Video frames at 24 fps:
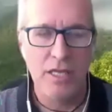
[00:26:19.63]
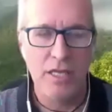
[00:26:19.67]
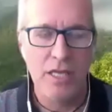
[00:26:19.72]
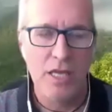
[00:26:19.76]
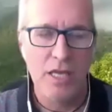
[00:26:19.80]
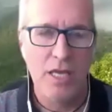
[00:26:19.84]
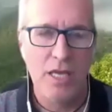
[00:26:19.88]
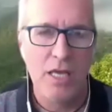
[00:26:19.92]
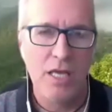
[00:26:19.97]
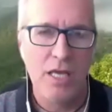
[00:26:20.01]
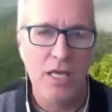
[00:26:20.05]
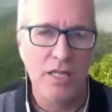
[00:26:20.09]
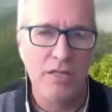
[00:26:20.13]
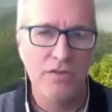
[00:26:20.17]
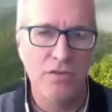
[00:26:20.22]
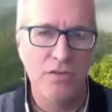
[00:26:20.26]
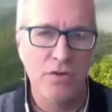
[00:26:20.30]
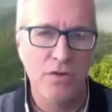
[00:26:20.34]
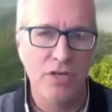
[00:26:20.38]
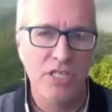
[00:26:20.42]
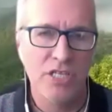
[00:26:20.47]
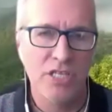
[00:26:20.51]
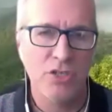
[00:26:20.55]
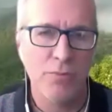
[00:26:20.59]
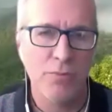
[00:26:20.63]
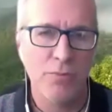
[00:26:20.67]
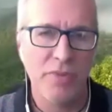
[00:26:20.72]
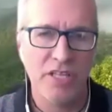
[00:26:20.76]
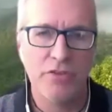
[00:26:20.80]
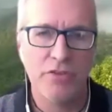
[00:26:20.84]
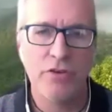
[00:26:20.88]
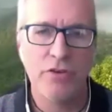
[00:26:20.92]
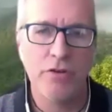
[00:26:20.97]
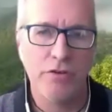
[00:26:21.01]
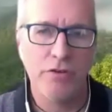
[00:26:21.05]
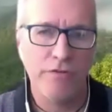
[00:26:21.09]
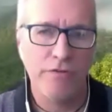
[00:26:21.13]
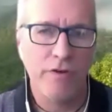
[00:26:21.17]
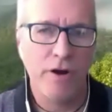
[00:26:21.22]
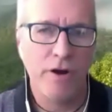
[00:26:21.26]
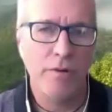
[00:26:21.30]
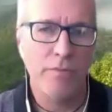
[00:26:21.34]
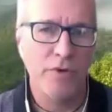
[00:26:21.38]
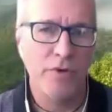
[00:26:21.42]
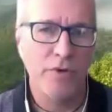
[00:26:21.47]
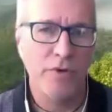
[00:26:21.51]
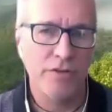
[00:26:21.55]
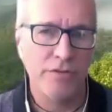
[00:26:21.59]
and so it's a better
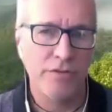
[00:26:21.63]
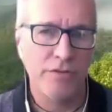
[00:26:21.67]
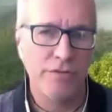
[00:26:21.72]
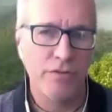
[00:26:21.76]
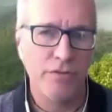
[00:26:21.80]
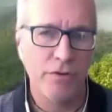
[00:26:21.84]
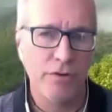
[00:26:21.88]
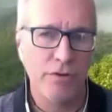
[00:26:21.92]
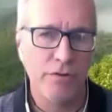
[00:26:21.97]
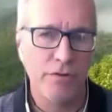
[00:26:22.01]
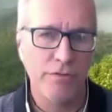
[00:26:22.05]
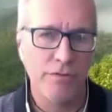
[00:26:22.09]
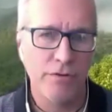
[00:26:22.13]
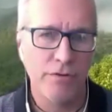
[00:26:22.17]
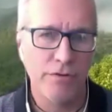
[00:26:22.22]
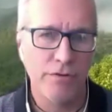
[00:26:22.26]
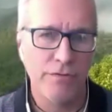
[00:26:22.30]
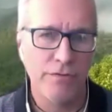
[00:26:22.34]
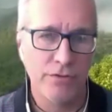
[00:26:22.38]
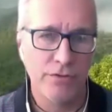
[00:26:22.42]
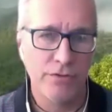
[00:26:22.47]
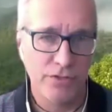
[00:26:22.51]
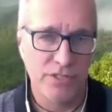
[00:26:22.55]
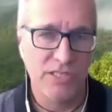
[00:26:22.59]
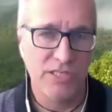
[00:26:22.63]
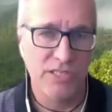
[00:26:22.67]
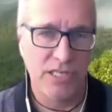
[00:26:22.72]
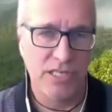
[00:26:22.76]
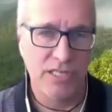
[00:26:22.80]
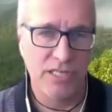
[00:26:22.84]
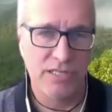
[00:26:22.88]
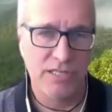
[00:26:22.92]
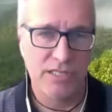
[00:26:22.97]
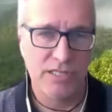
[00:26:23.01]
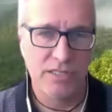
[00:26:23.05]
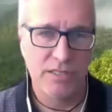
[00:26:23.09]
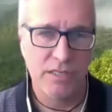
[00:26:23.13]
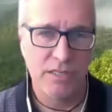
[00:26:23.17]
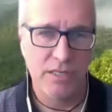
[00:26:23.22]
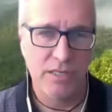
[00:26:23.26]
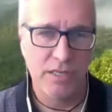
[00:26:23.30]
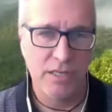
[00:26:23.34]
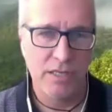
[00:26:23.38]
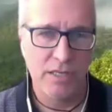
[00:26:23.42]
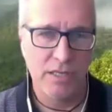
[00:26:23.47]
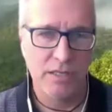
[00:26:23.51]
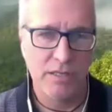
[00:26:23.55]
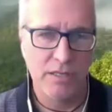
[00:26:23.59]
environment for the seeds,
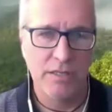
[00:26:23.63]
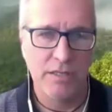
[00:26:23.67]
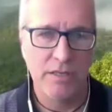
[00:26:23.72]
and